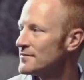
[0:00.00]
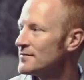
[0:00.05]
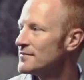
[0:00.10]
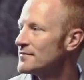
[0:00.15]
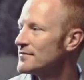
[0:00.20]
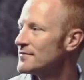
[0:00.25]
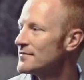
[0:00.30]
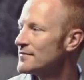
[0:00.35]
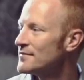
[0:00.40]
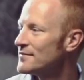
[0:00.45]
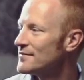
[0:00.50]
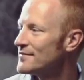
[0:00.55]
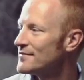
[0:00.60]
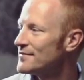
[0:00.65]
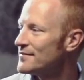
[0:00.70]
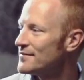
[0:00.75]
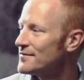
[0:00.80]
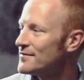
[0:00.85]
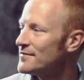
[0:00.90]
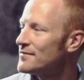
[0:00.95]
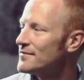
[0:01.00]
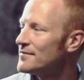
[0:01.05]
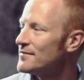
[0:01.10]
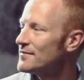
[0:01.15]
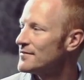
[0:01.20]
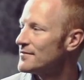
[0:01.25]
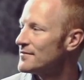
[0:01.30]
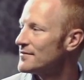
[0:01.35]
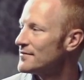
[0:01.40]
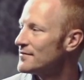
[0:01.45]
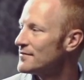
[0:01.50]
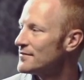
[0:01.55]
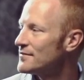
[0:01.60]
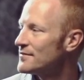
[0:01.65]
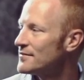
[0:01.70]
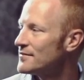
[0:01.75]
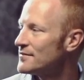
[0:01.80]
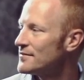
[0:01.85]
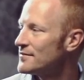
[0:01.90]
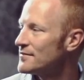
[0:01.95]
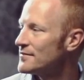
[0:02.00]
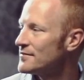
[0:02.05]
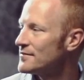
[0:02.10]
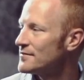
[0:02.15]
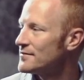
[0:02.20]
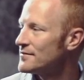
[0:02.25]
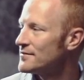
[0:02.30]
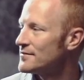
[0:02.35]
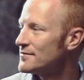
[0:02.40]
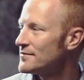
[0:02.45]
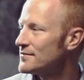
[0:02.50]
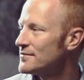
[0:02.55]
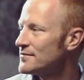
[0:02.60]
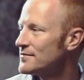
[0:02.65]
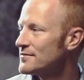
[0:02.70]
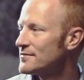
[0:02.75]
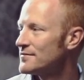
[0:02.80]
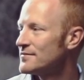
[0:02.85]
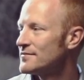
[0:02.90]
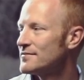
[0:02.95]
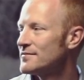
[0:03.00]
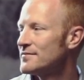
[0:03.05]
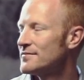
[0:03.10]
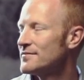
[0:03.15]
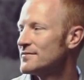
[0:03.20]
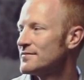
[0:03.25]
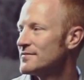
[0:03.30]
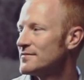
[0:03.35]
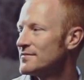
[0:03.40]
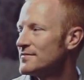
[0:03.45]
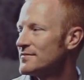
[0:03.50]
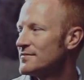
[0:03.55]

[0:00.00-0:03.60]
This person isn't speaking.